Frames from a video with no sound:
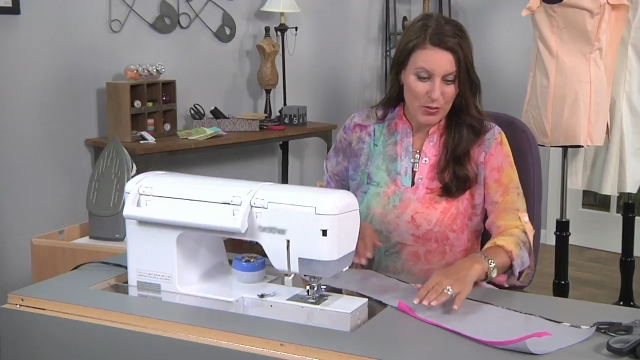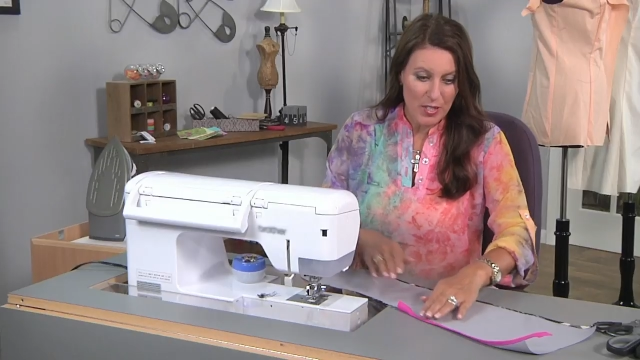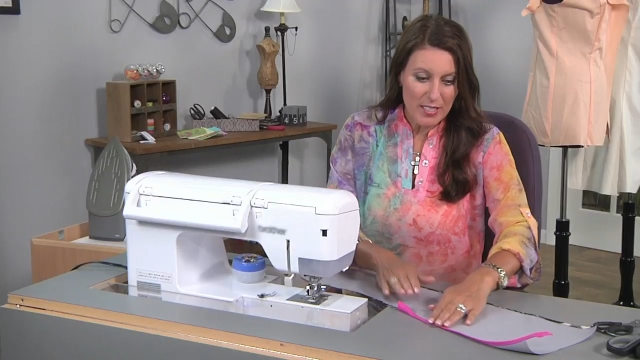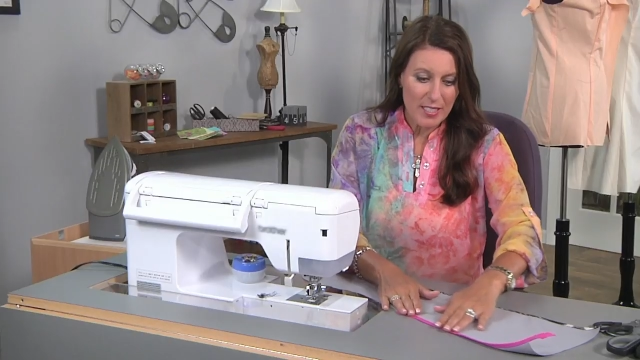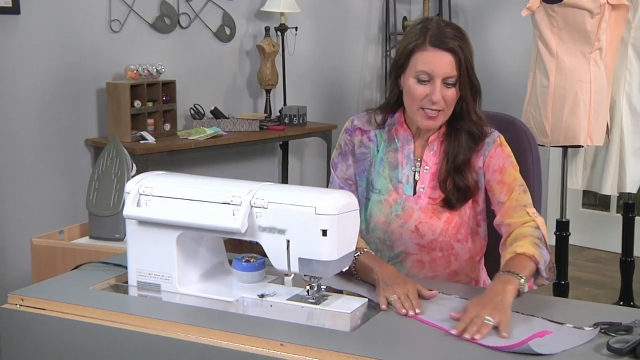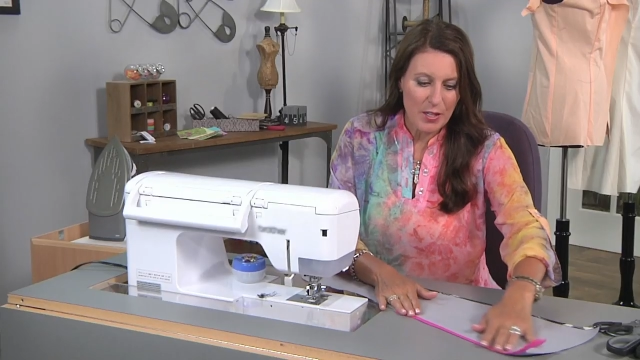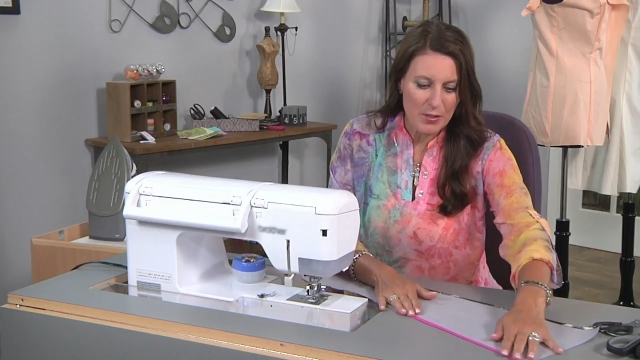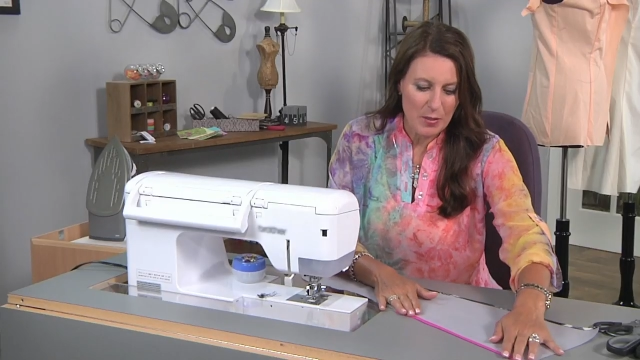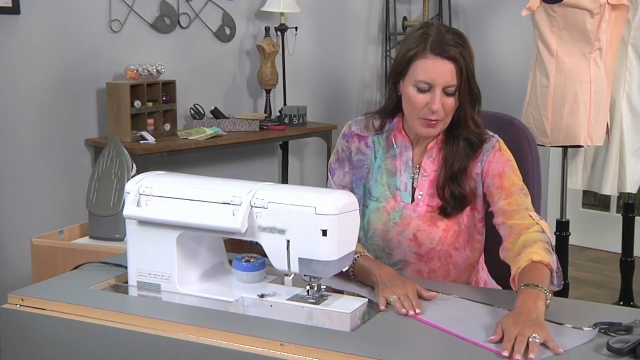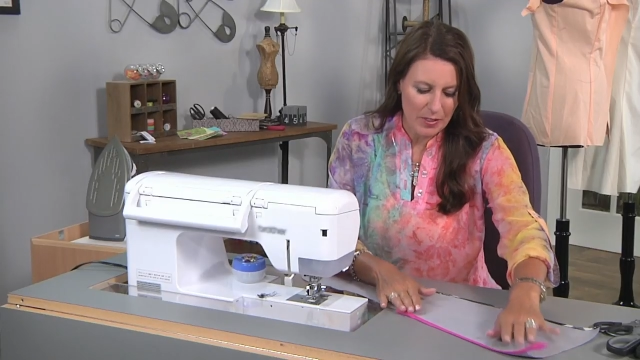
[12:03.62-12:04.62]
this is how
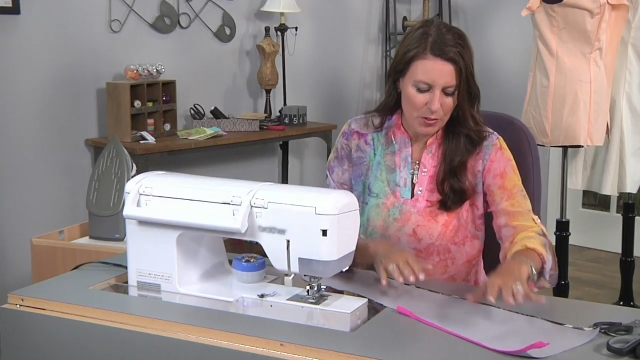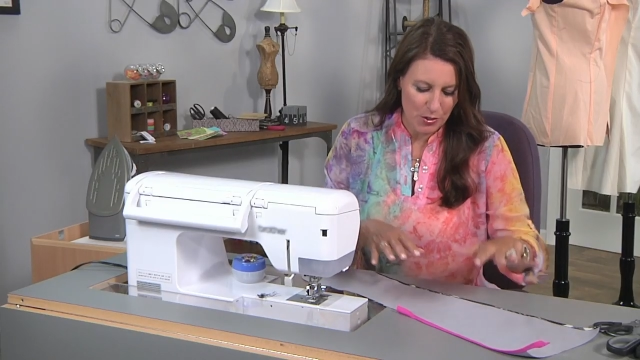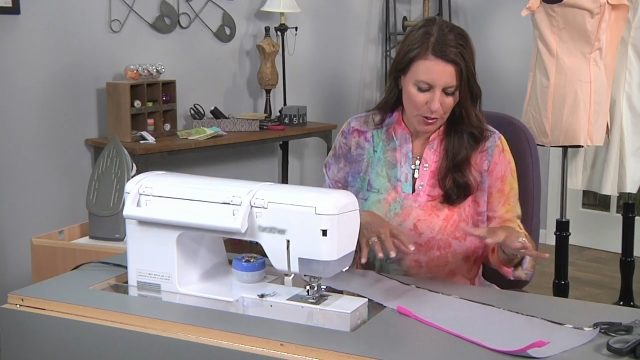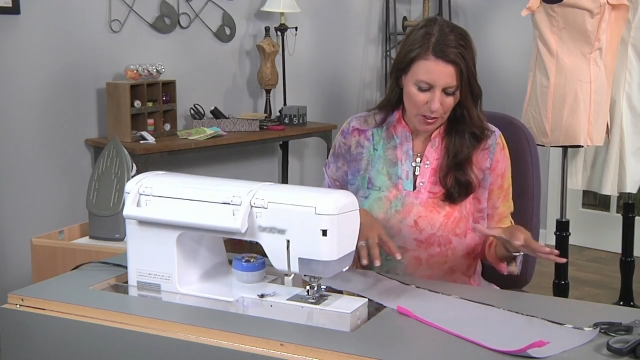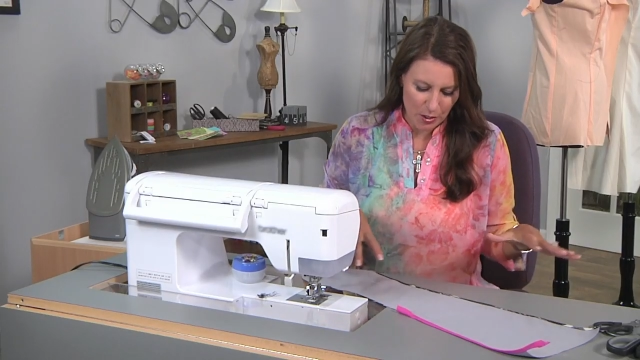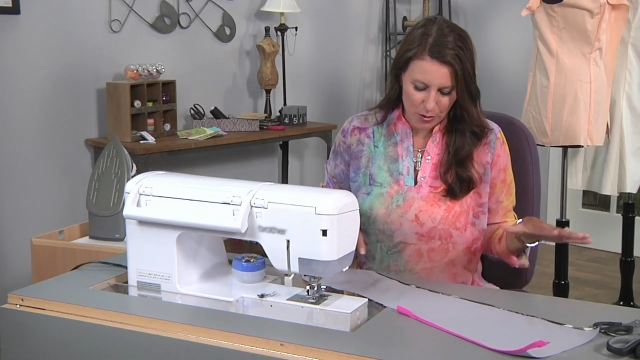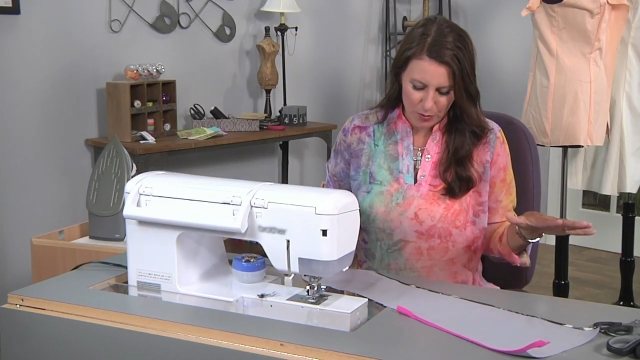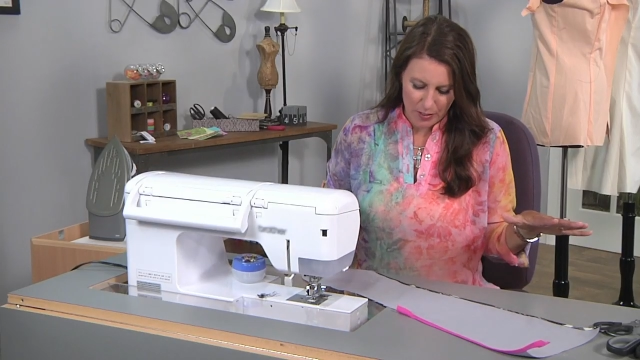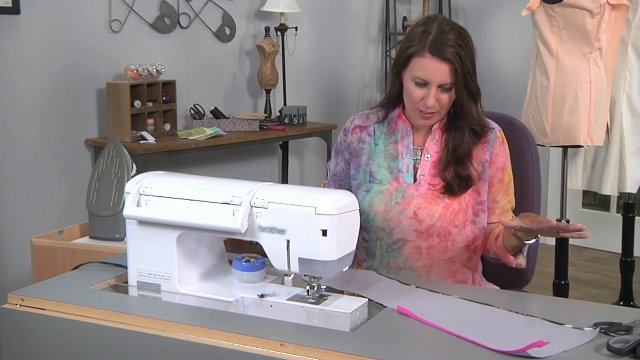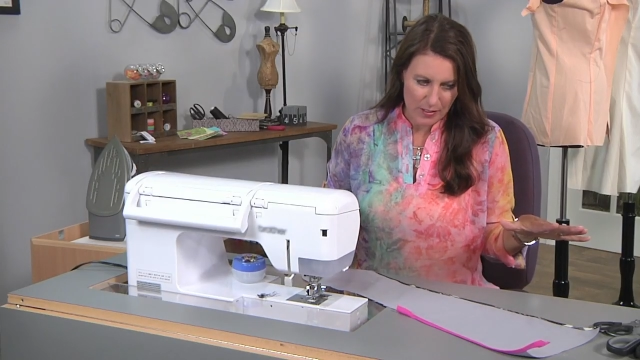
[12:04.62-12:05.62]
simple it is. So you're gonna
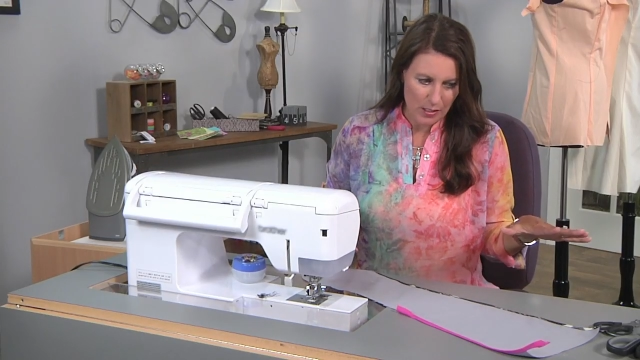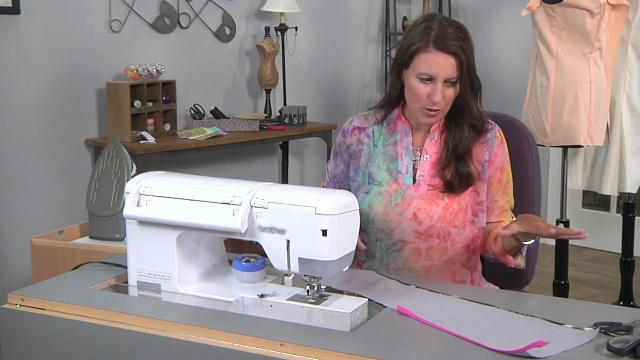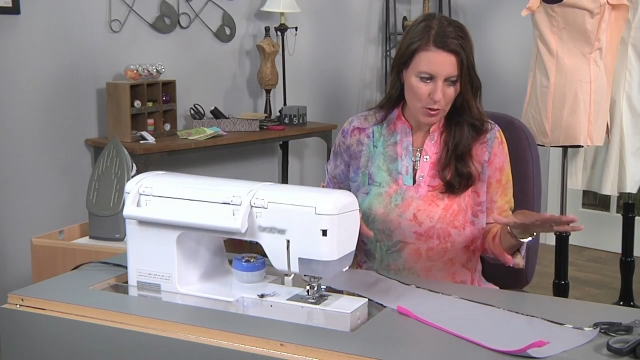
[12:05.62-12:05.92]
do this